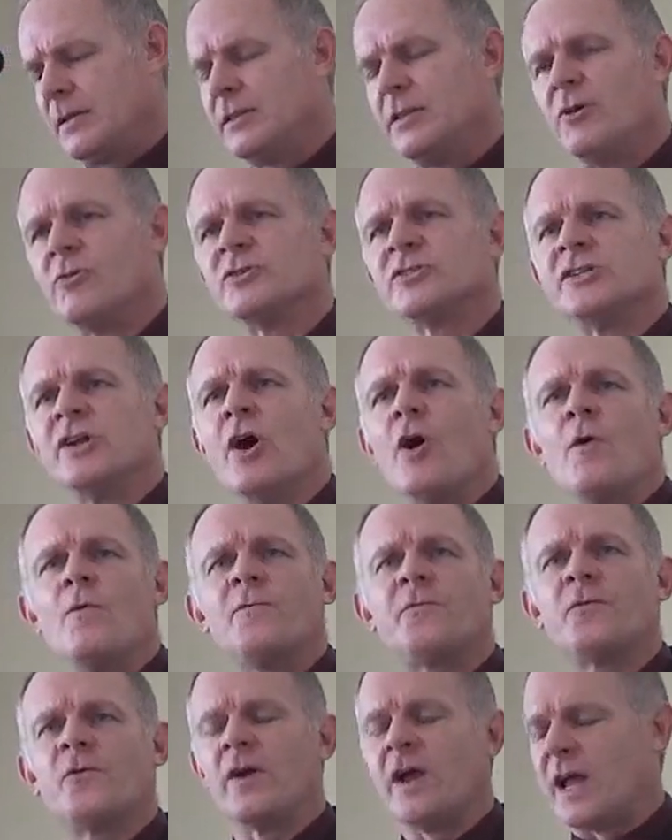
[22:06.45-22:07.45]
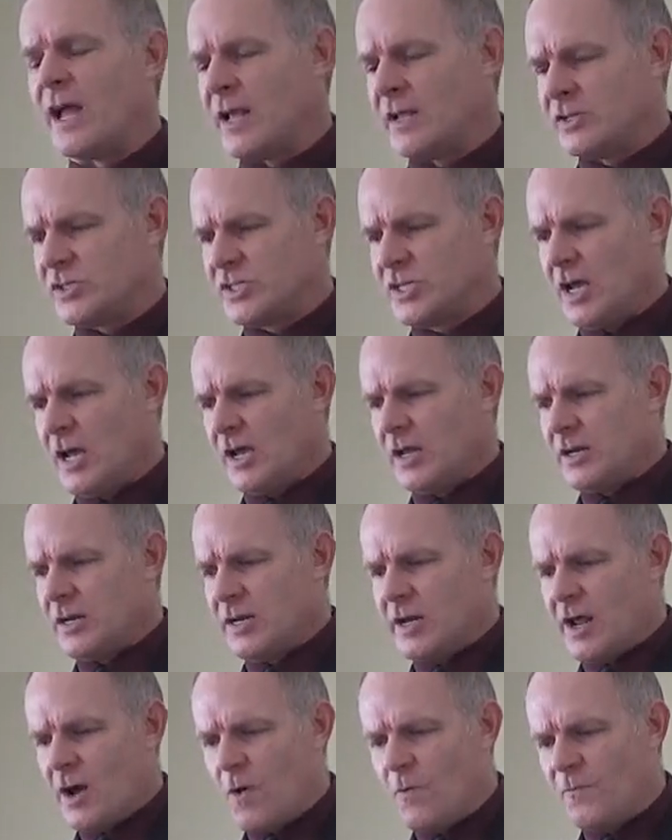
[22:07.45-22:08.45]
There is no friends,
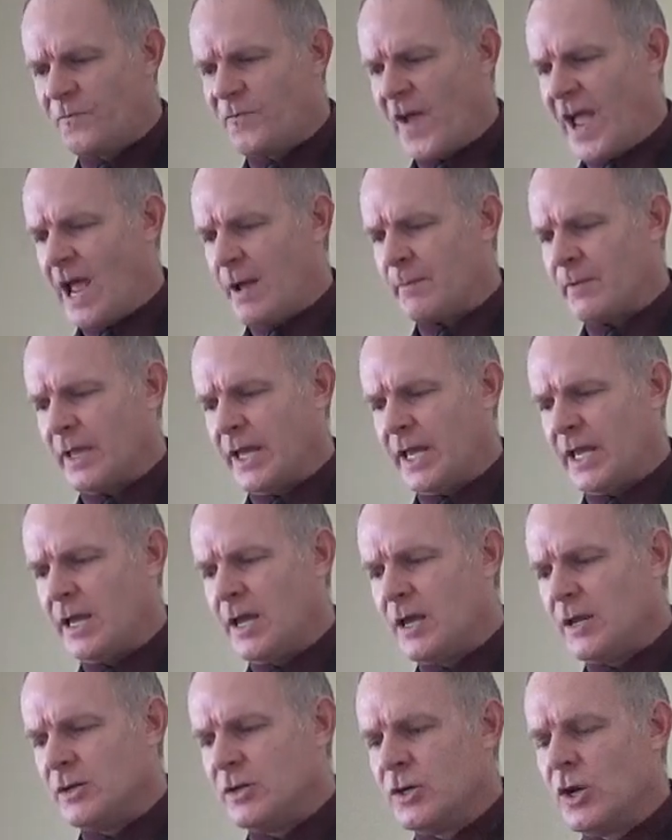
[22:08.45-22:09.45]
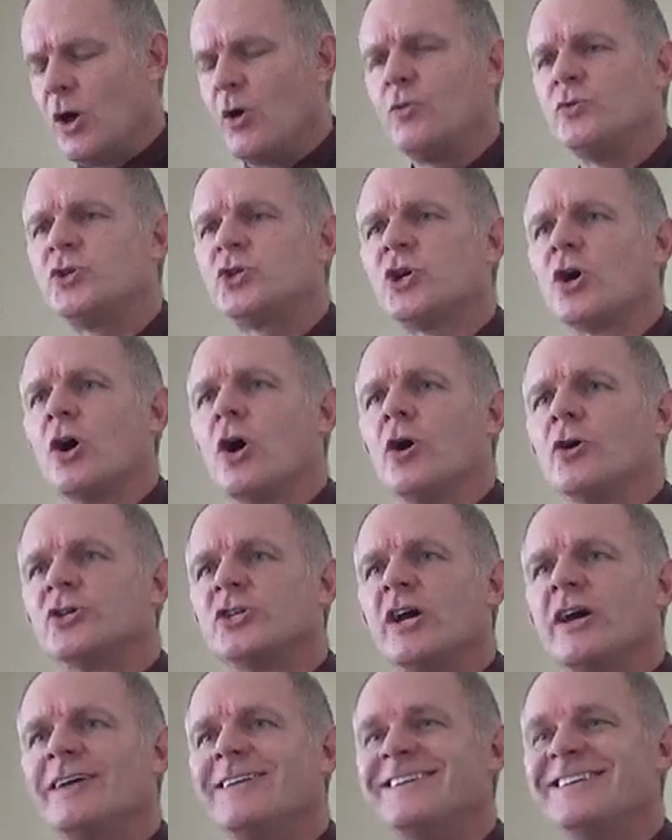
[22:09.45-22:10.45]
no family, no church,
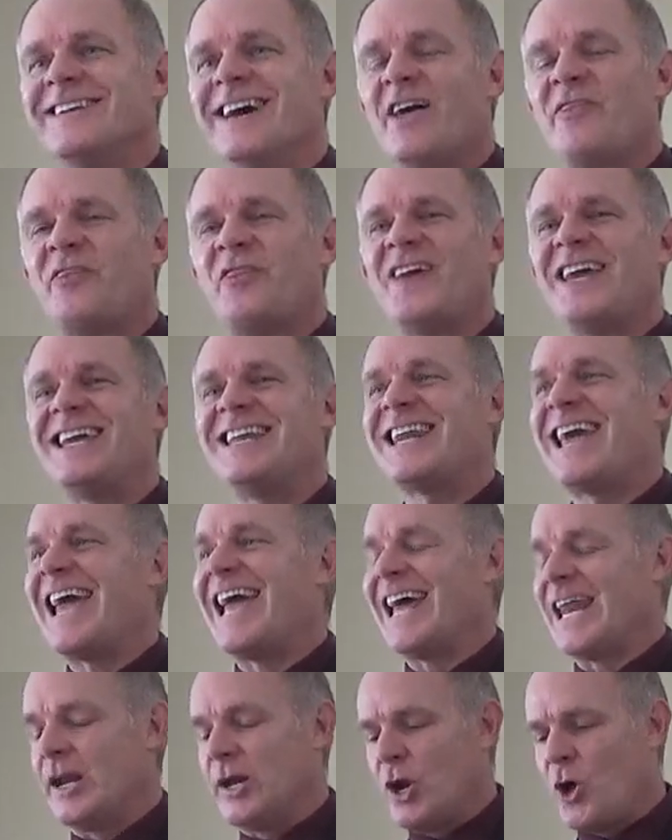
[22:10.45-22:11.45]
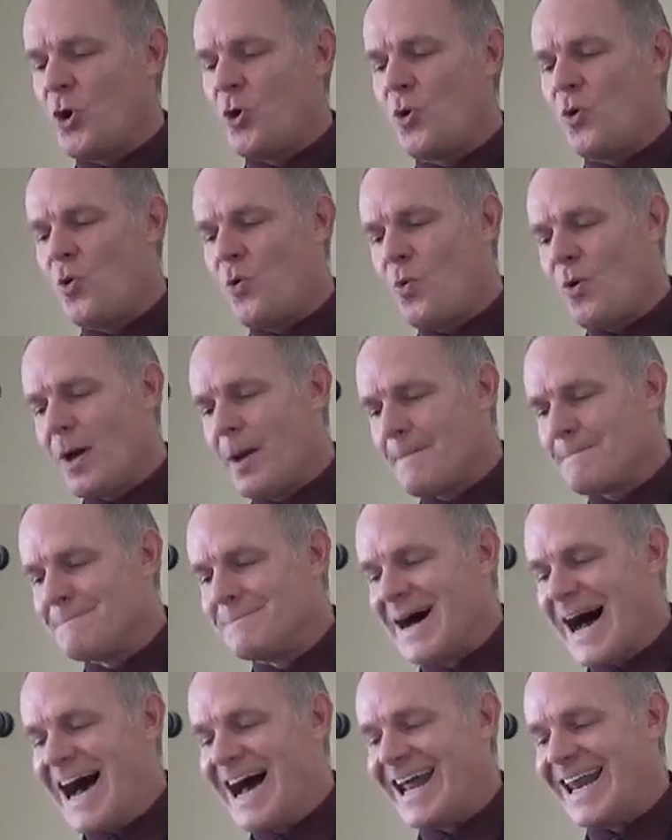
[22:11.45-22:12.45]
nothing and no
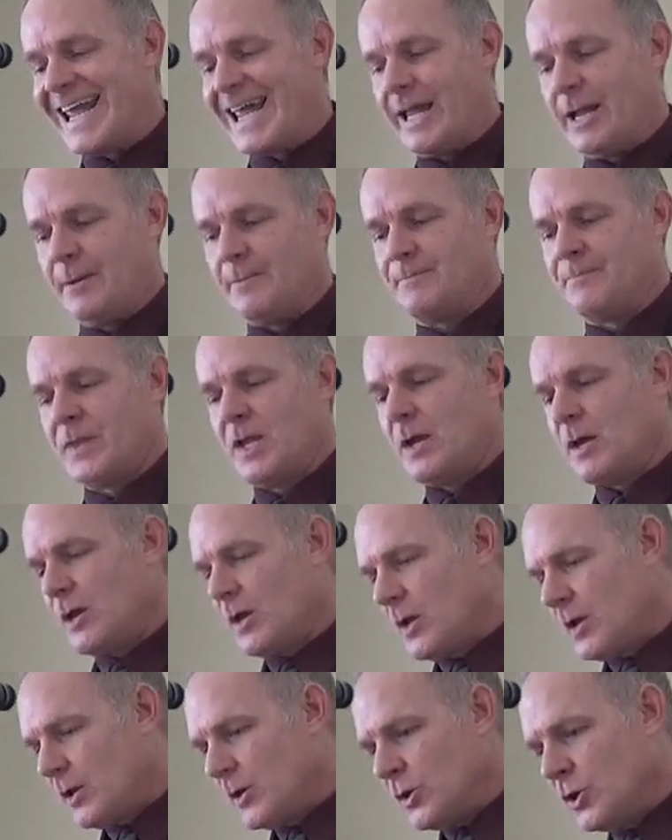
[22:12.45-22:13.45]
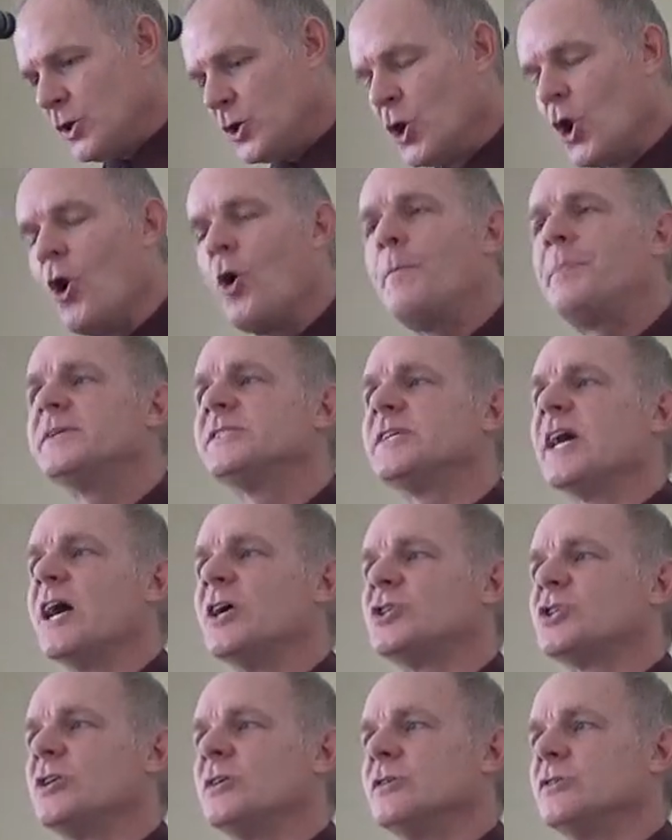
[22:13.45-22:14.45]
body, no
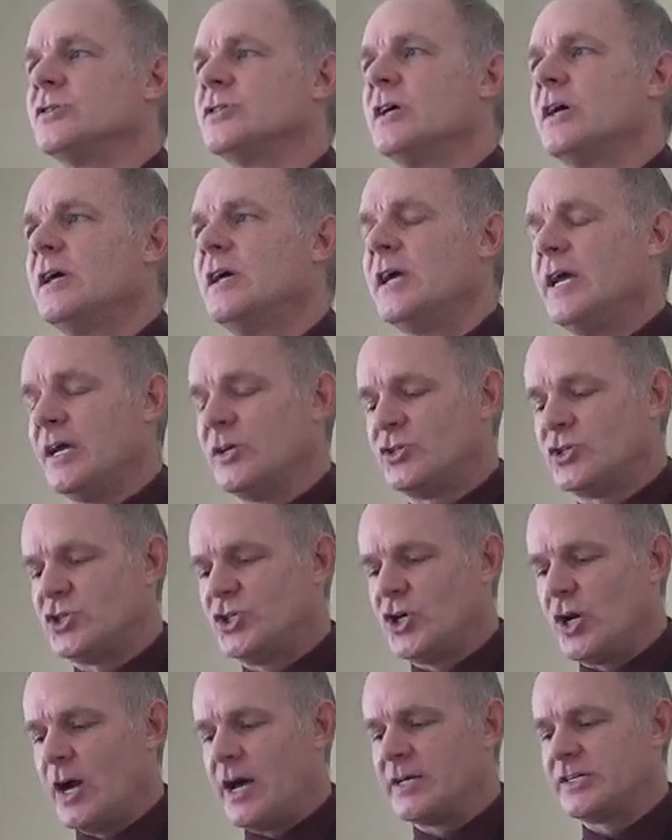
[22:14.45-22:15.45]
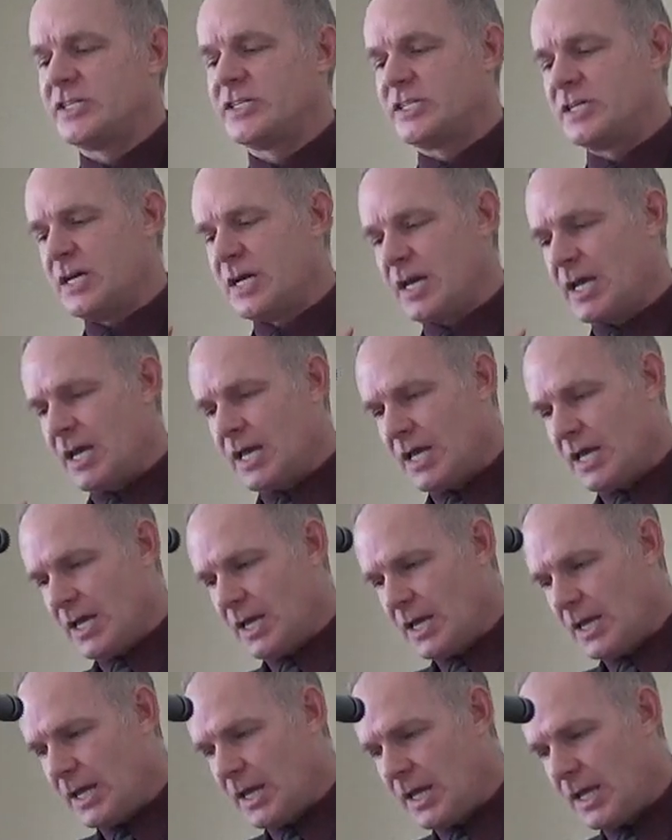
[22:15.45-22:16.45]
possessions. It's just
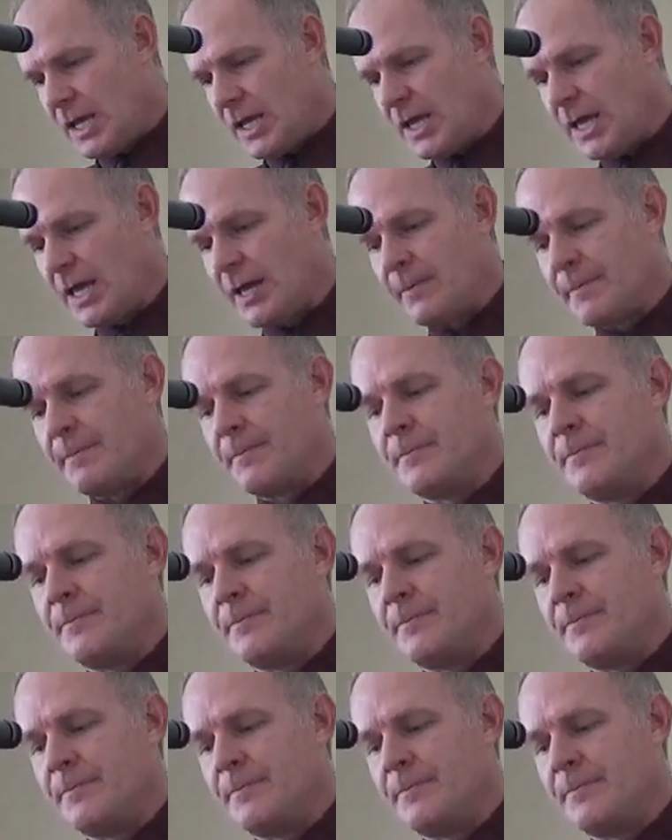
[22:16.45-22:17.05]
him.